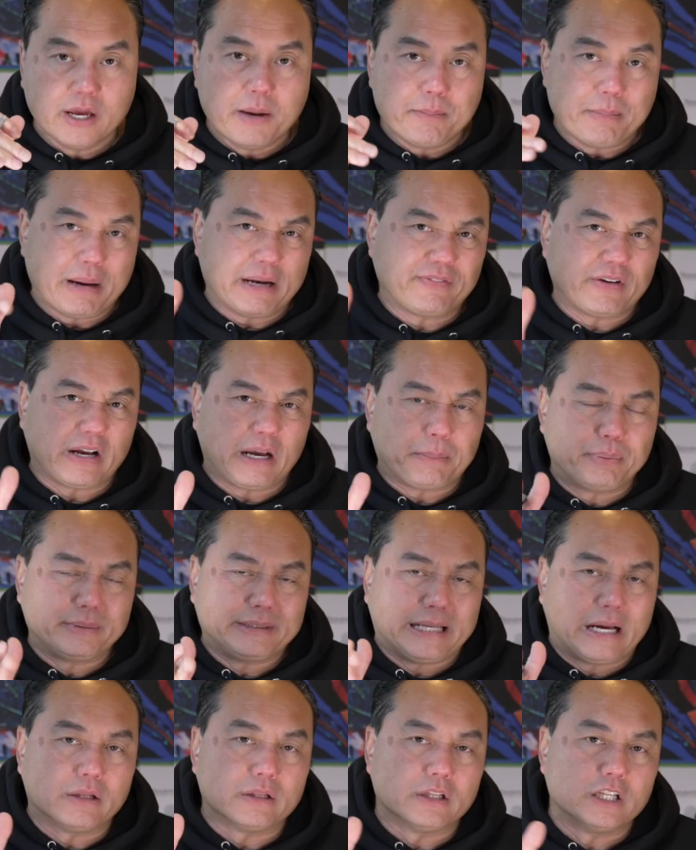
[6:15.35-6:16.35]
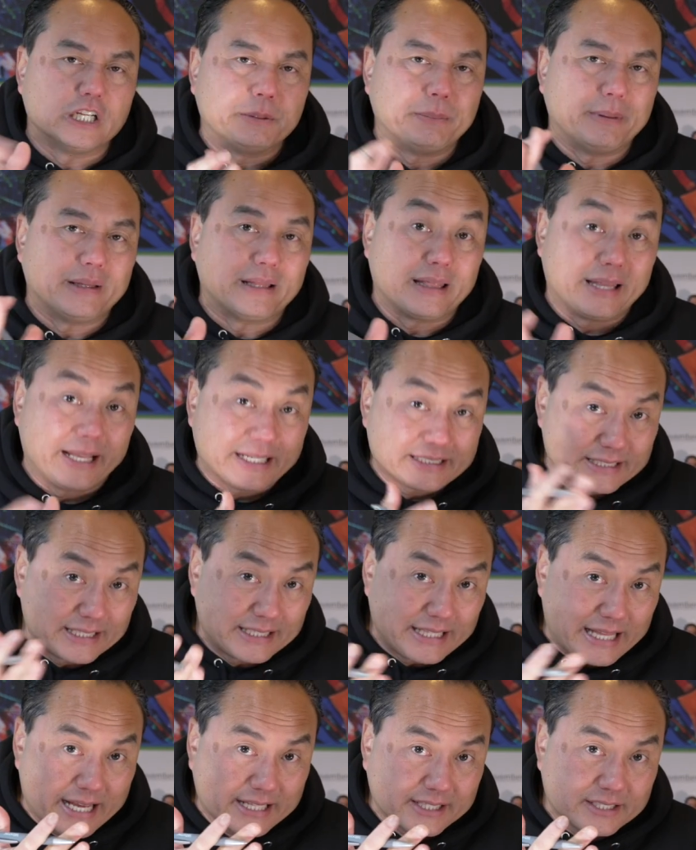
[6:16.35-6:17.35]
Matter of fact, I put down a little bit less
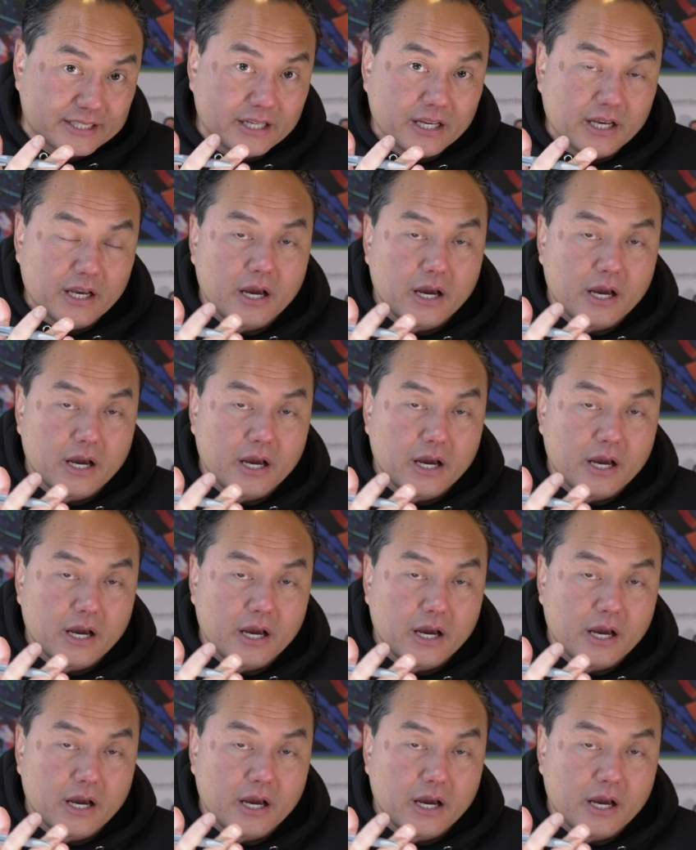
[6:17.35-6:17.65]
than that,